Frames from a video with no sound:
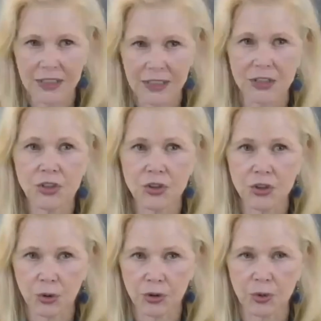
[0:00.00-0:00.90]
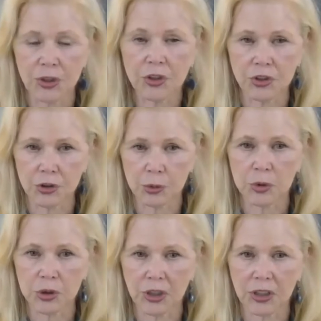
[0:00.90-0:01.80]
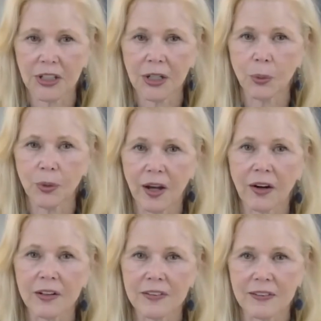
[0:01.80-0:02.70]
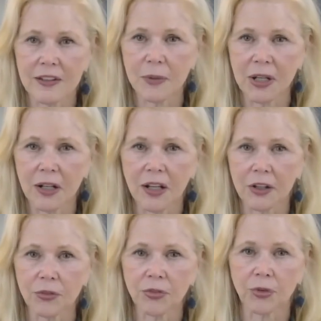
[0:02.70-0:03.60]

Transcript: into yours, into your work without it seeming like you've